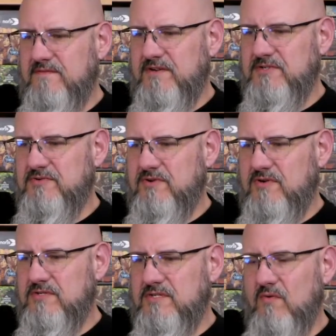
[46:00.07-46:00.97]

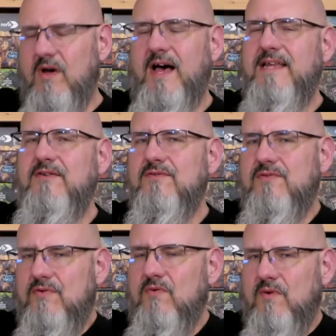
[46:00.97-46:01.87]
adventurers. Well, I do
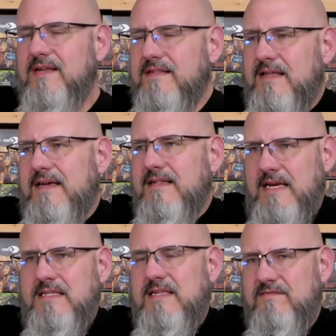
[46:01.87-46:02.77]
too. I
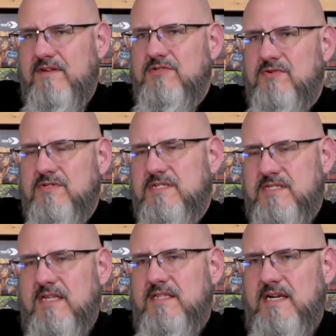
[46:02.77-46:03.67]
like the adventurers.
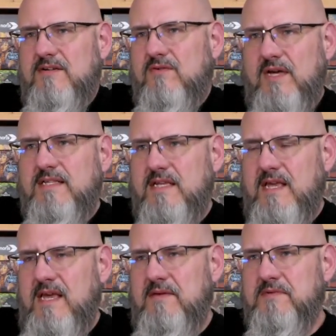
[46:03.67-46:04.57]
It's not that I don't like the
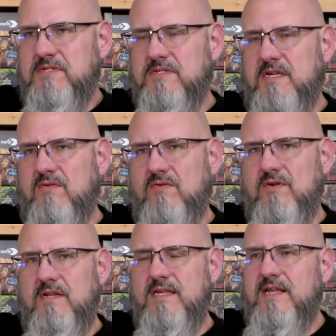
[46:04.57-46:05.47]
game. It's just
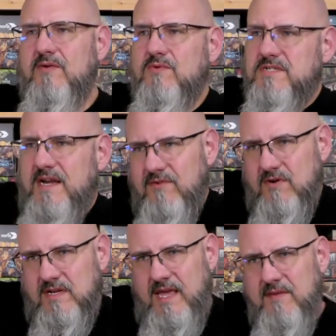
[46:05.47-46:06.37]
it was
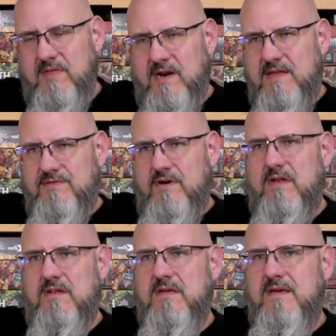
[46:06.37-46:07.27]
never a game that I
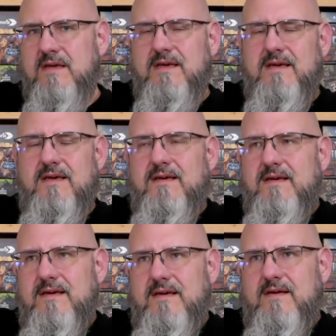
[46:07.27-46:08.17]
thought,
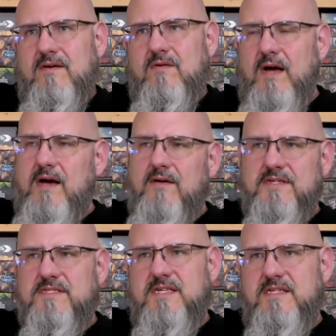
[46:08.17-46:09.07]
wow,
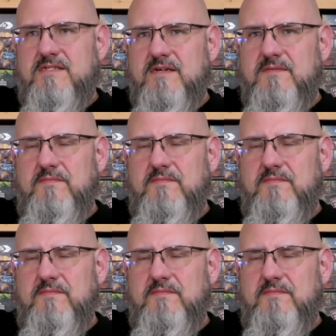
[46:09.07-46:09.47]
this needs